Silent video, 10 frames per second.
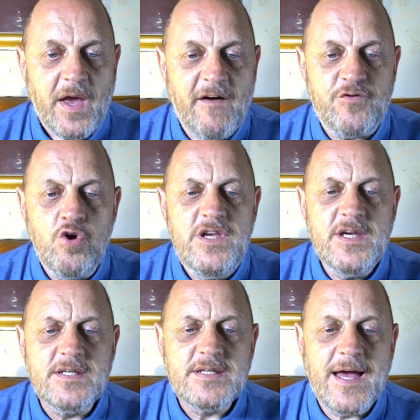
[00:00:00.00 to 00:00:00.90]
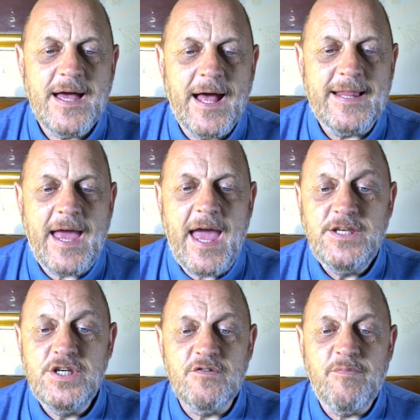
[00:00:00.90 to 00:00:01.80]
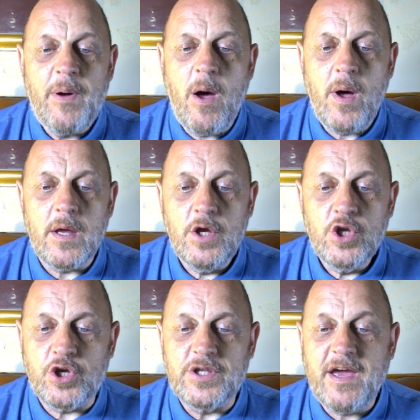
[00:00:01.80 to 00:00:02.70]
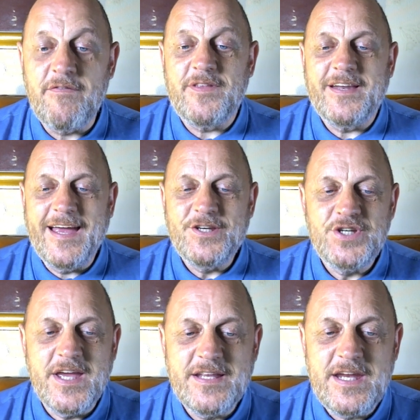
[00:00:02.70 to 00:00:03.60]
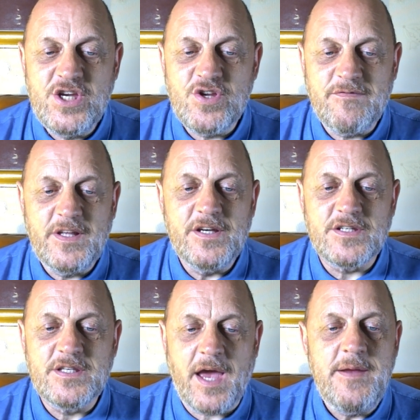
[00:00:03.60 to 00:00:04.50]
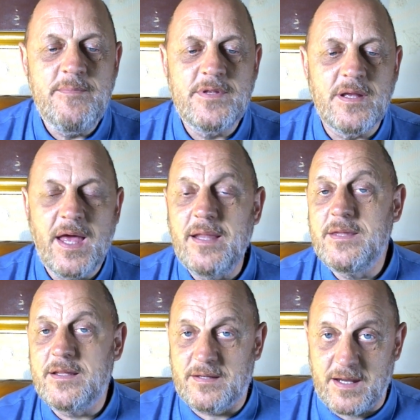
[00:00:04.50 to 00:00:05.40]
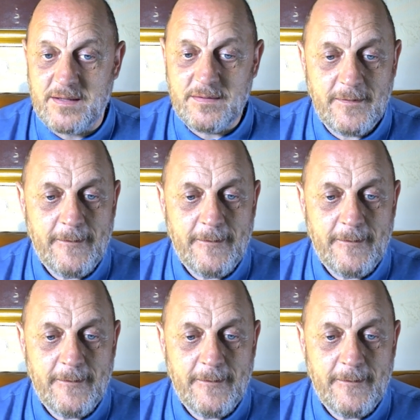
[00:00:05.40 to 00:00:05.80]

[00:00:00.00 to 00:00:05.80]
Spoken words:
A few years at the edges of power could give the next generation of leaders time to learn their trade.